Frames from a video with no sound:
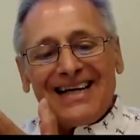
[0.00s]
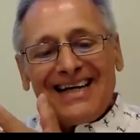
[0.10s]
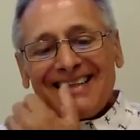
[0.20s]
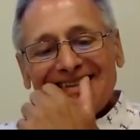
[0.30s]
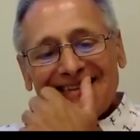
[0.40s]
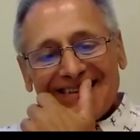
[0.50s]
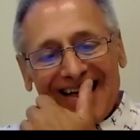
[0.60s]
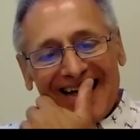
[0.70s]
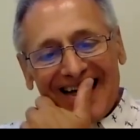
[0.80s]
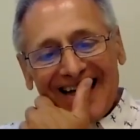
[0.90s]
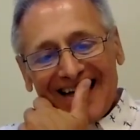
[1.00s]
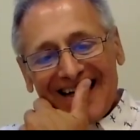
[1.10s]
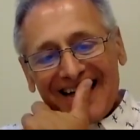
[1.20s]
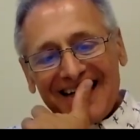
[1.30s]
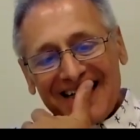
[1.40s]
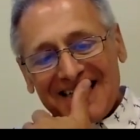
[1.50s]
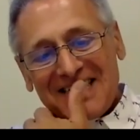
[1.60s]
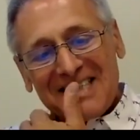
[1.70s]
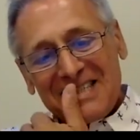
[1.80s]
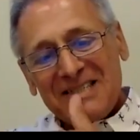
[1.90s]
and uh,
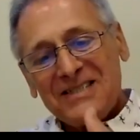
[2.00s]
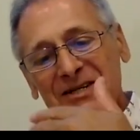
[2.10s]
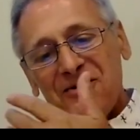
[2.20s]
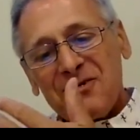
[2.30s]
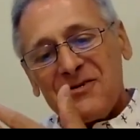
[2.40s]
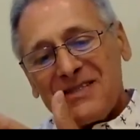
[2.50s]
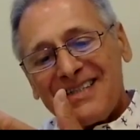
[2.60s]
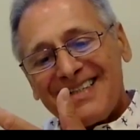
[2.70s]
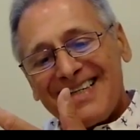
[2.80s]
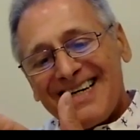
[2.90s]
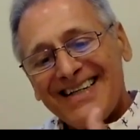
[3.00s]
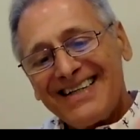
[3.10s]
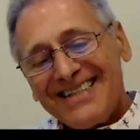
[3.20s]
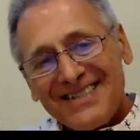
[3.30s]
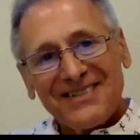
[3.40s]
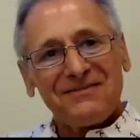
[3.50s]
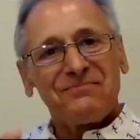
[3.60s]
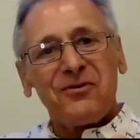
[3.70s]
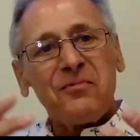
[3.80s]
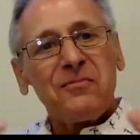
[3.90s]
so there
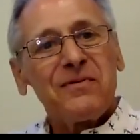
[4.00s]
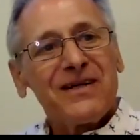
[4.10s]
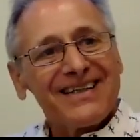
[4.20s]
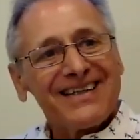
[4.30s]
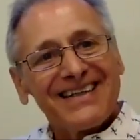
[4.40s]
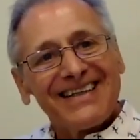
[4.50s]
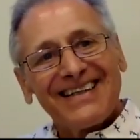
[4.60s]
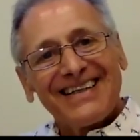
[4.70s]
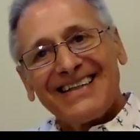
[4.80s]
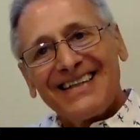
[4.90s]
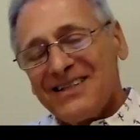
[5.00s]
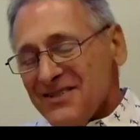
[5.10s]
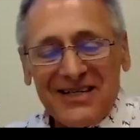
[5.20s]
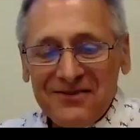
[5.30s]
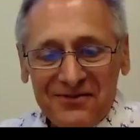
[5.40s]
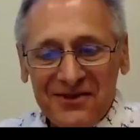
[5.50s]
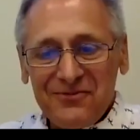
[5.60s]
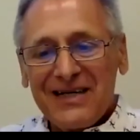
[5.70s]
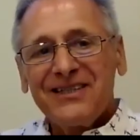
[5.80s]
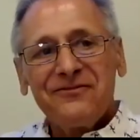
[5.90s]
is probably, uh, that's
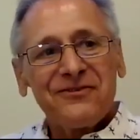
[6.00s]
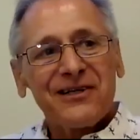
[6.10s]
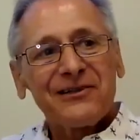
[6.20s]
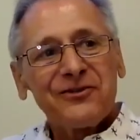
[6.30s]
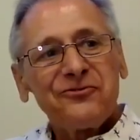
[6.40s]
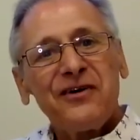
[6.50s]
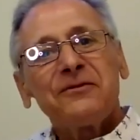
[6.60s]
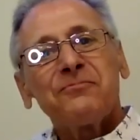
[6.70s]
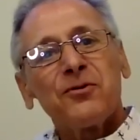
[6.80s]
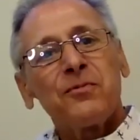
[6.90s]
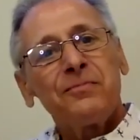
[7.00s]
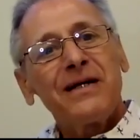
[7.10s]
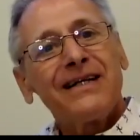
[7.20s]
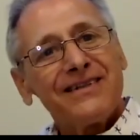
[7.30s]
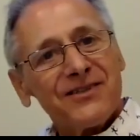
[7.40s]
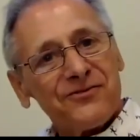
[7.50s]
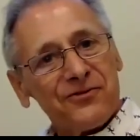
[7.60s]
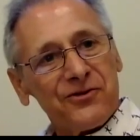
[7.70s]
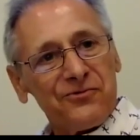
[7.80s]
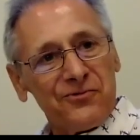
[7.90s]
quite difficult to find probabilities
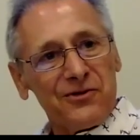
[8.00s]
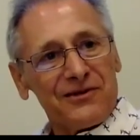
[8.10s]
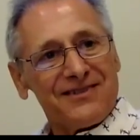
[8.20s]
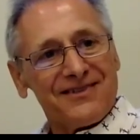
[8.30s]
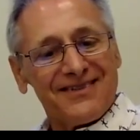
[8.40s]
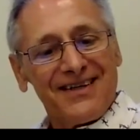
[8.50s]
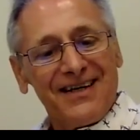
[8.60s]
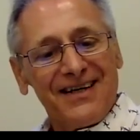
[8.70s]
for the words.